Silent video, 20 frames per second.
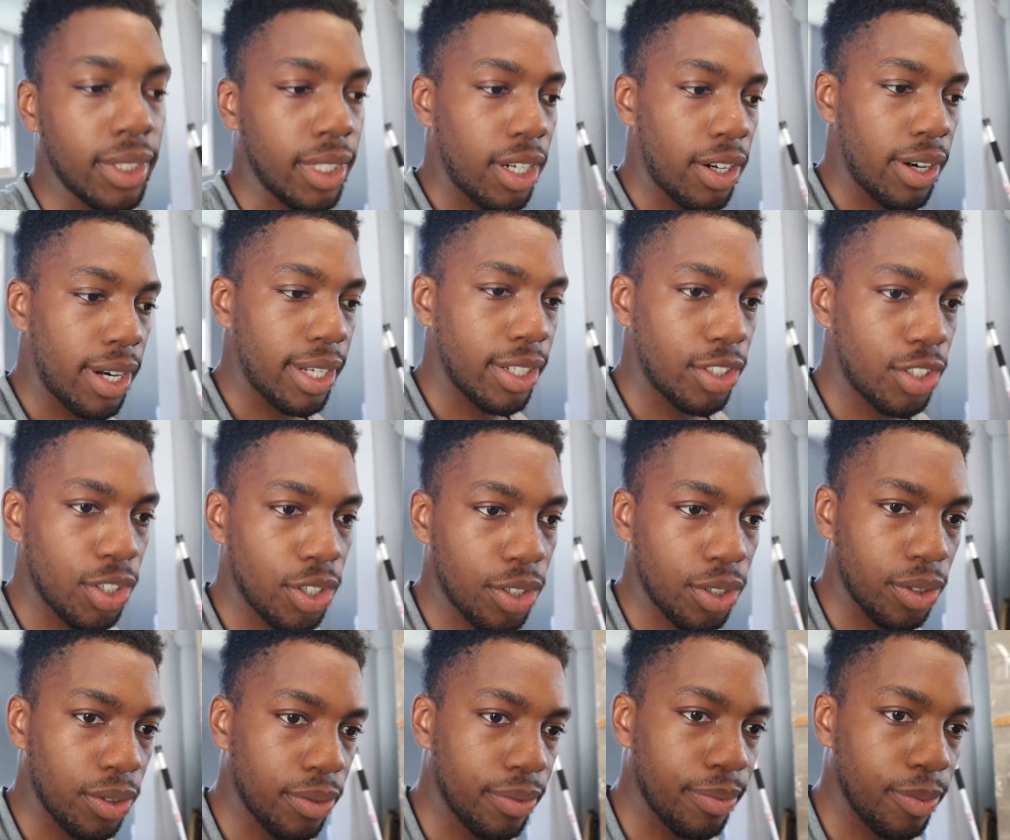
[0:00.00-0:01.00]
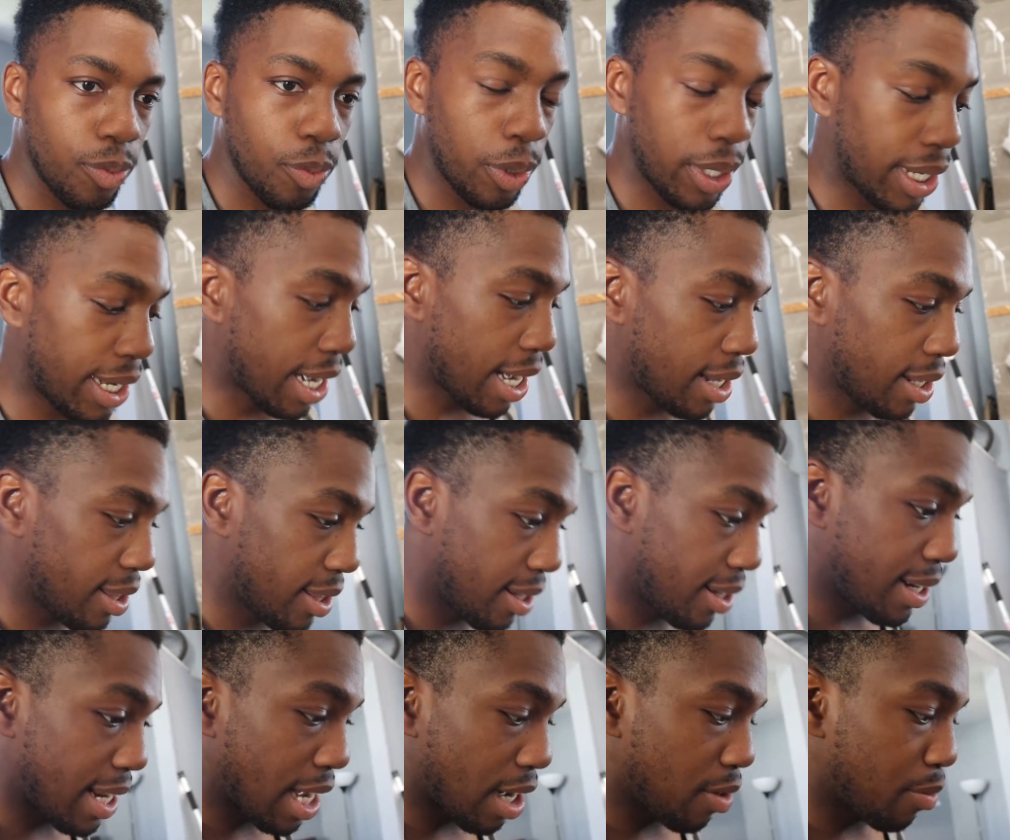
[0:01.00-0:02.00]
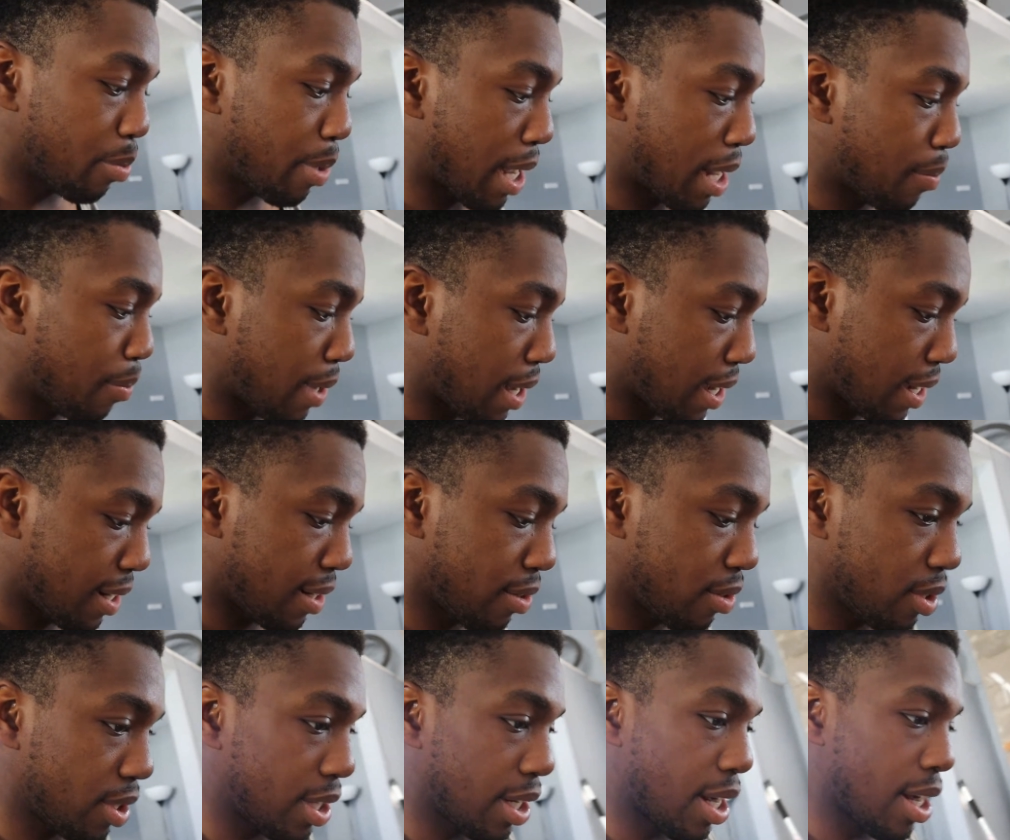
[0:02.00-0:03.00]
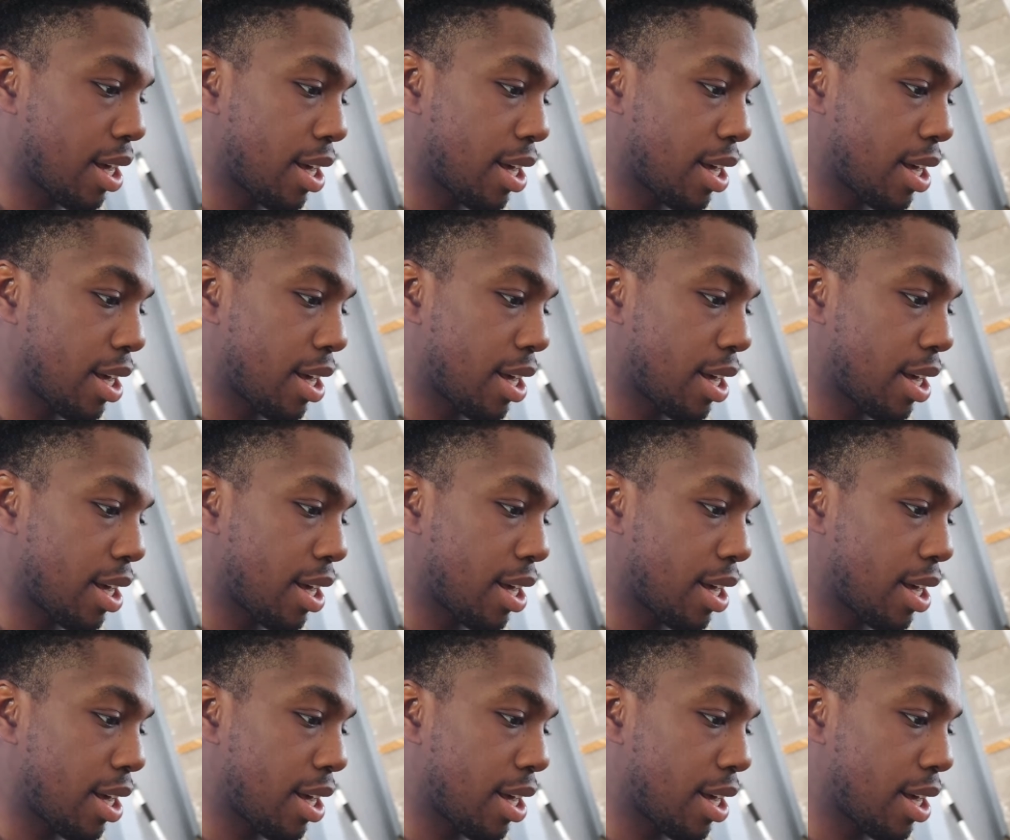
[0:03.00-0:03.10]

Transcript: All right, so we got the downpipe out.